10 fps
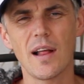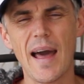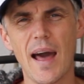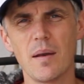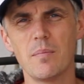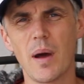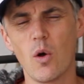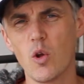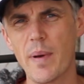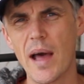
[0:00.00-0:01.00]
had my
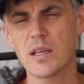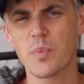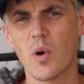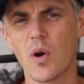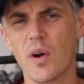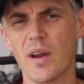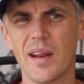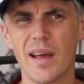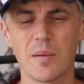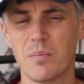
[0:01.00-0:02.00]
old passport
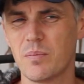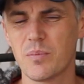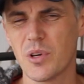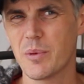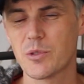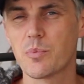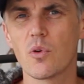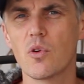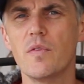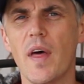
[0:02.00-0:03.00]
and I could pretty much
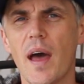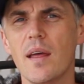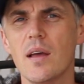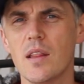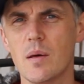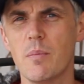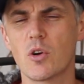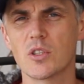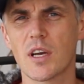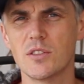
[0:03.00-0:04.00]
prove that the
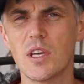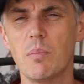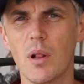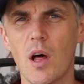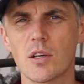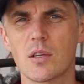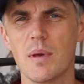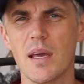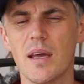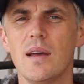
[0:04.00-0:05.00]
motorcycle did belong to
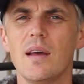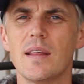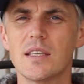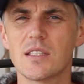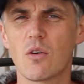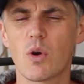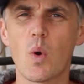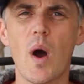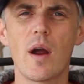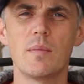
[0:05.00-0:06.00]
me, they still
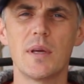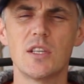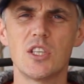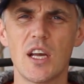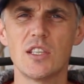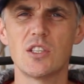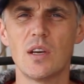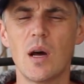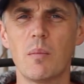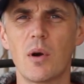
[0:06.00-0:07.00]
required me to change the
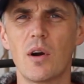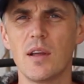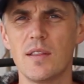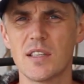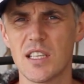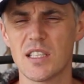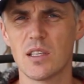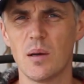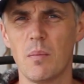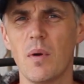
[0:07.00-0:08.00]
number in the
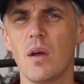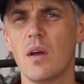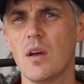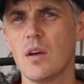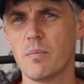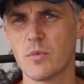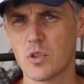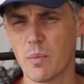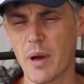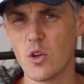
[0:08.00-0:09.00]
system
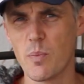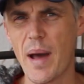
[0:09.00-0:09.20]
to my new